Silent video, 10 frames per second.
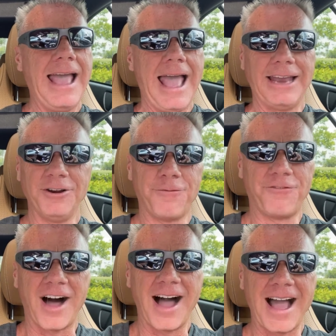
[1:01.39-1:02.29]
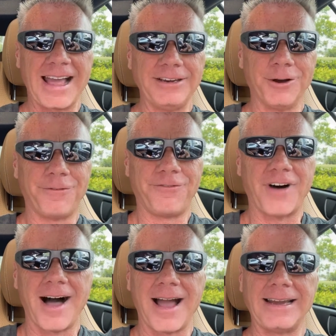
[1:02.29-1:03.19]
and you'll find
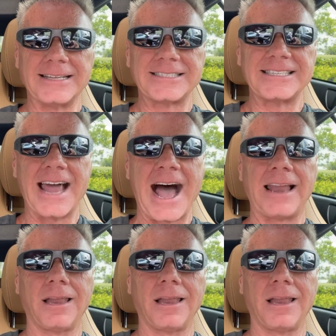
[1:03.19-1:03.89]
it's not